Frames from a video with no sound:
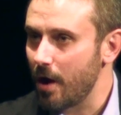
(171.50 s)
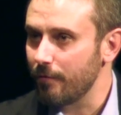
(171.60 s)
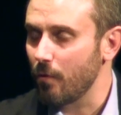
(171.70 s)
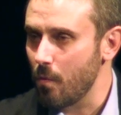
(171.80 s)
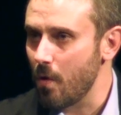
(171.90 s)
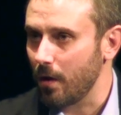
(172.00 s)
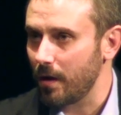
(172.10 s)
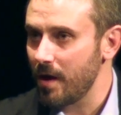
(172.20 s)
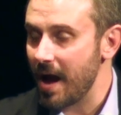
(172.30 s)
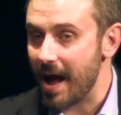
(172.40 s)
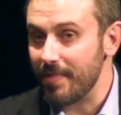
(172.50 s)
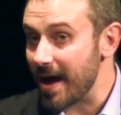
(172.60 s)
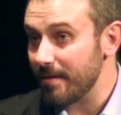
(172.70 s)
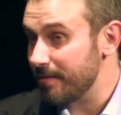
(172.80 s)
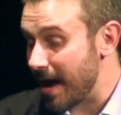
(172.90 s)
of a war. And
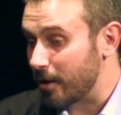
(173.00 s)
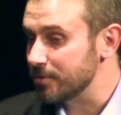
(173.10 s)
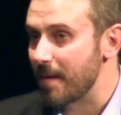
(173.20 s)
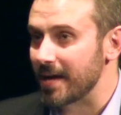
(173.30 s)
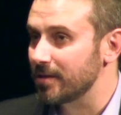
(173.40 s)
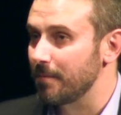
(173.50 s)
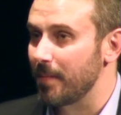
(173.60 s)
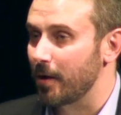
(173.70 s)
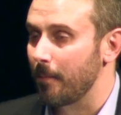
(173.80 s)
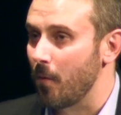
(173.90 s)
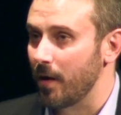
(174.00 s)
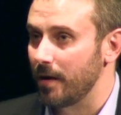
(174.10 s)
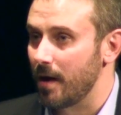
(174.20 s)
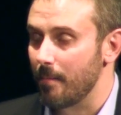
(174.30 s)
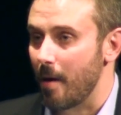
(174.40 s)
that, that goes back to the bigger
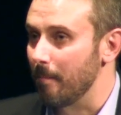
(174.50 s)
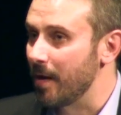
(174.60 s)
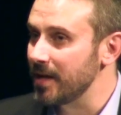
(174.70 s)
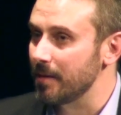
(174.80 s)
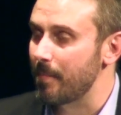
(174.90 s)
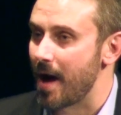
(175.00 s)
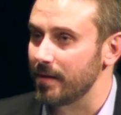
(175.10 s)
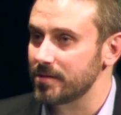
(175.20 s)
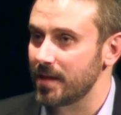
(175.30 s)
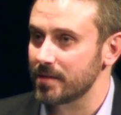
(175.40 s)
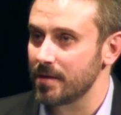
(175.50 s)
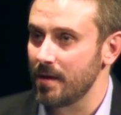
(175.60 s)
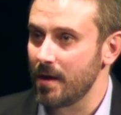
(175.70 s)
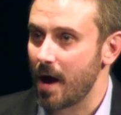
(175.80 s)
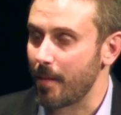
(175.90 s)
point about money in politics,
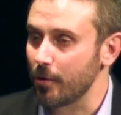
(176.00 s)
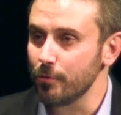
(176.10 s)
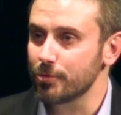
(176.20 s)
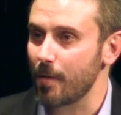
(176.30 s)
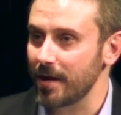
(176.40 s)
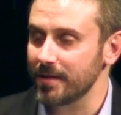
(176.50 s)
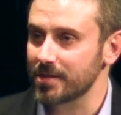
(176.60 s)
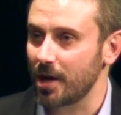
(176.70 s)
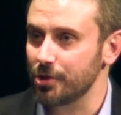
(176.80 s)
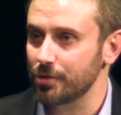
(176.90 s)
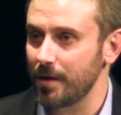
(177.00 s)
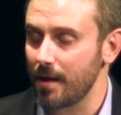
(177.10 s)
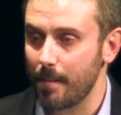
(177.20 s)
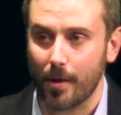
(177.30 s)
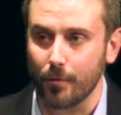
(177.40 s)
about who's running this
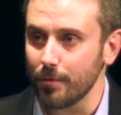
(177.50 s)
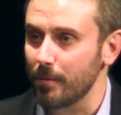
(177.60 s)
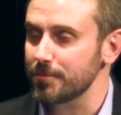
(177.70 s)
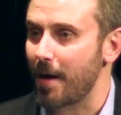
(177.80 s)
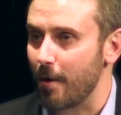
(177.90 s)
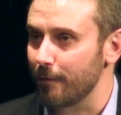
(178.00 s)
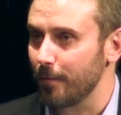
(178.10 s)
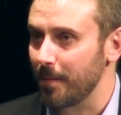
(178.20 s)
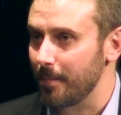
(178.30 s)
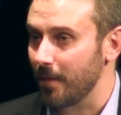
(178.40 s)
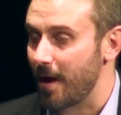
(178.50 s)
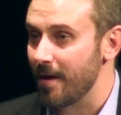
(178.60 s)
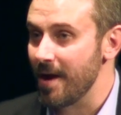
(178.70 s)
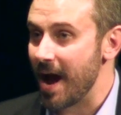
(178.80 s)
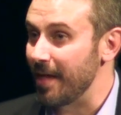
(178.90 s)
country, about who the most powerful people
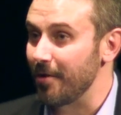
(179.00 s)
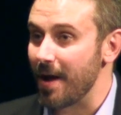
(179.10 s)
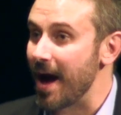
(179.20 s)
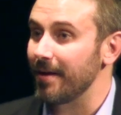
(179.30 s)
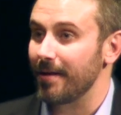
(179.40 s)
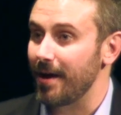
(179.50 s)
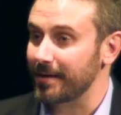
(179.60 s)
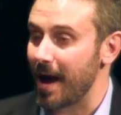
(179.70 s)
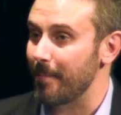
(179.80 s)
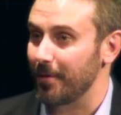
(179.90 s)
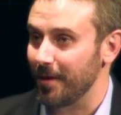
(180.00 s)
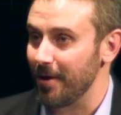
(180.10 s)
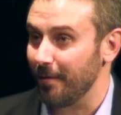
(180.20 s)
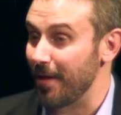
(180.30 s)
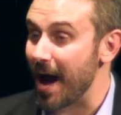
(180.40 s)
are. And they're not on Capitol
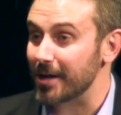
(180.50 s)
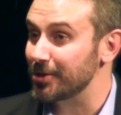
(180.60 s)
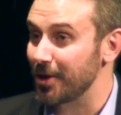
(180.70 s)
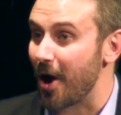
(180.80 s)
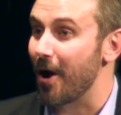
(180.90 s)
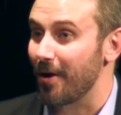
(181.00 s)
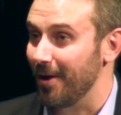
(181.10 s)
Hill. They actually are